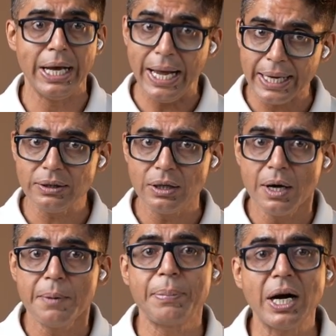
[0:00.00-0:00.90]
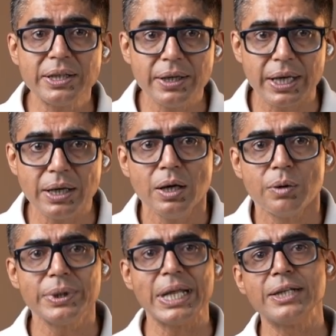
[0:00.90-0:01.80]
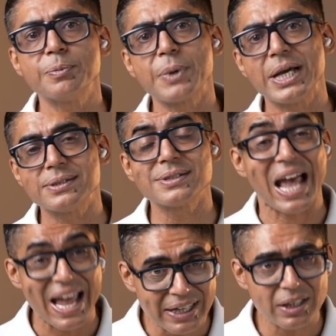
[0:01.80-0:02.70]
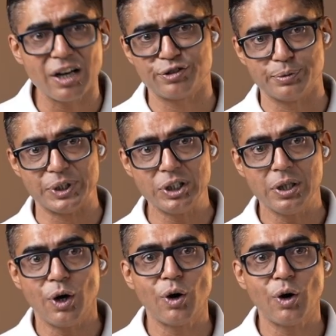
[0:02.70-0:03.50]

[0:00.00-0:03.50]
and partnering with enterprises and government